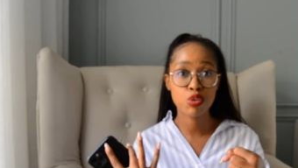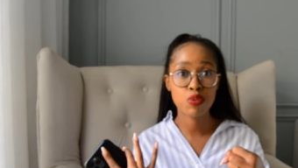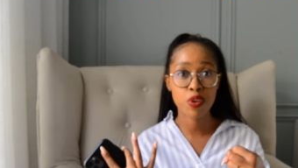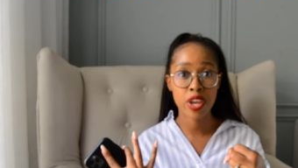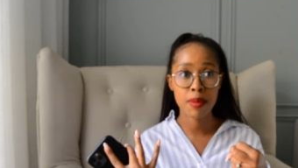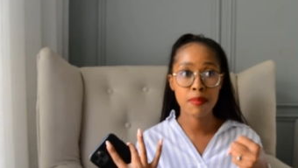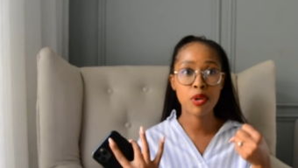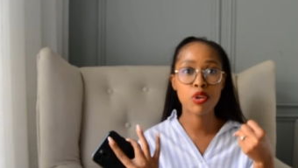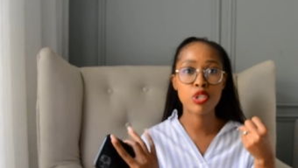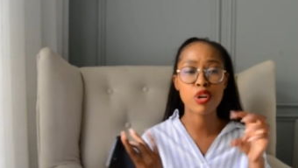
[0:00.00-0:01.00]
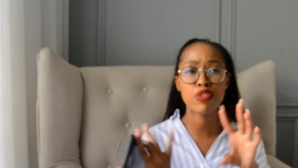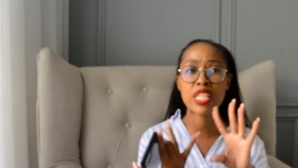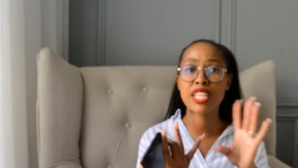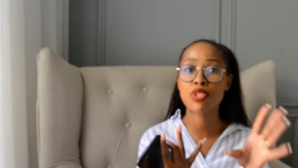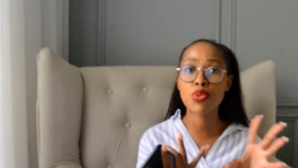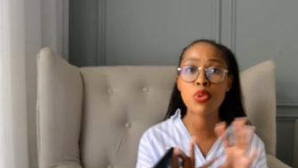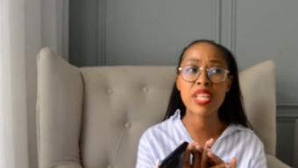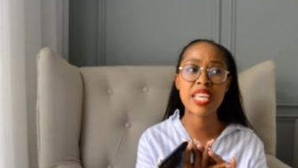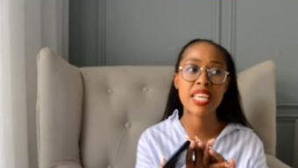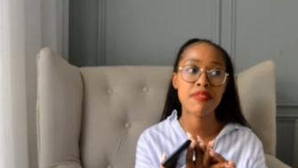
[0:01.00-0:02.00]
orange juice for him, because
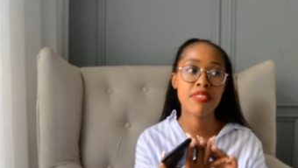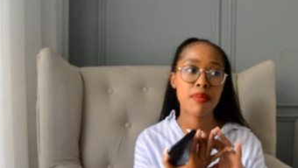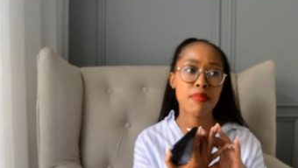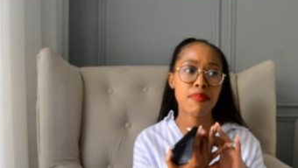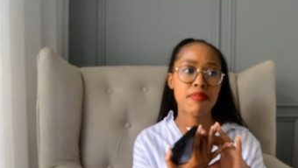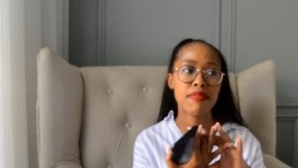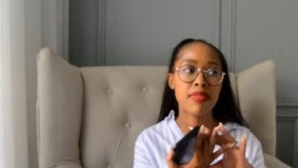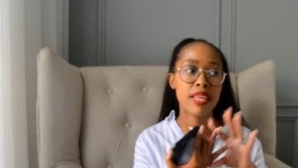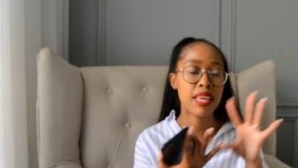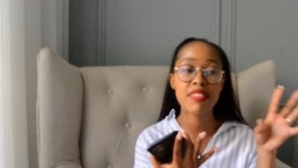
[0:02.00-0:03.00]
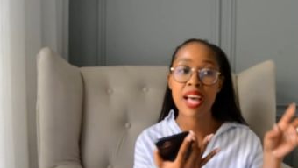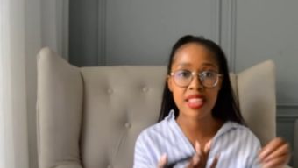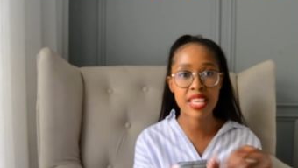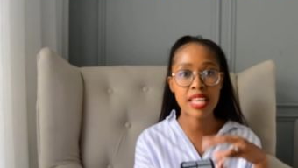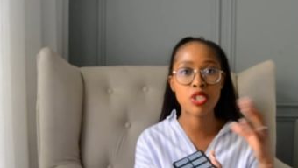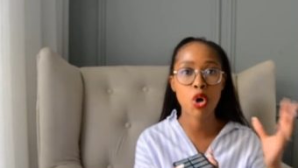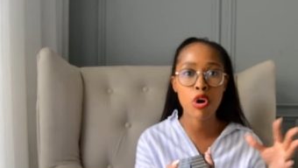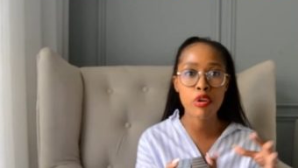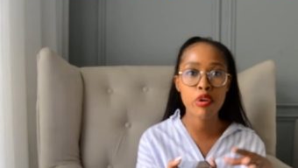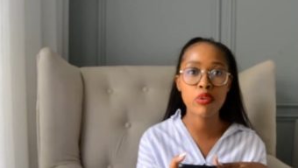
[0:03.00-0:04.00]
obviously at school they give the
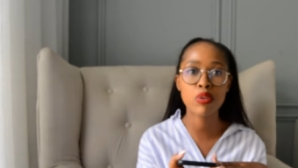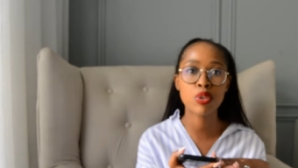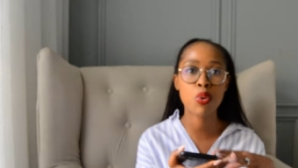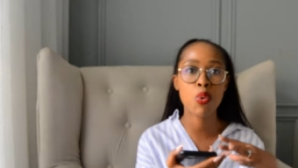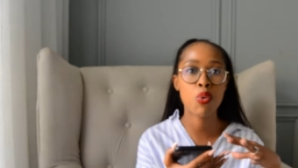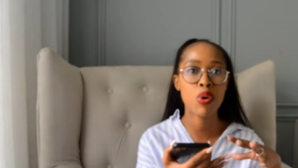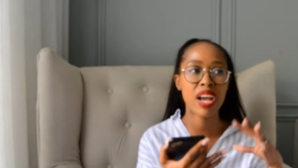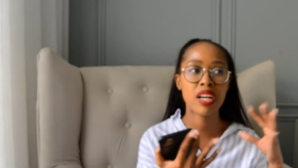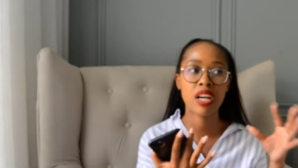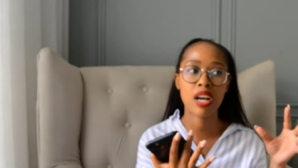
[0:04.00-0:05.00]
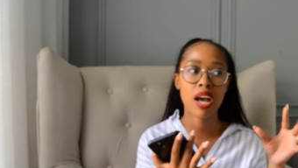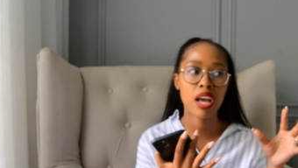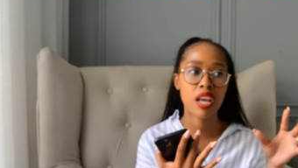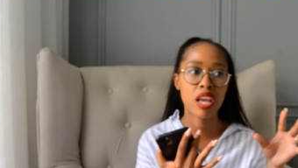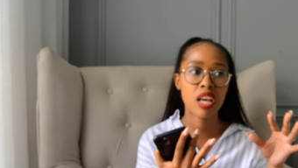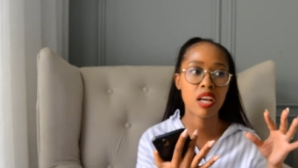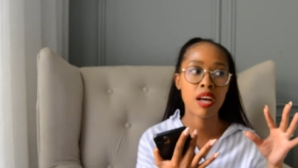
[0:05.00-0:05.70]
other kids Oros or like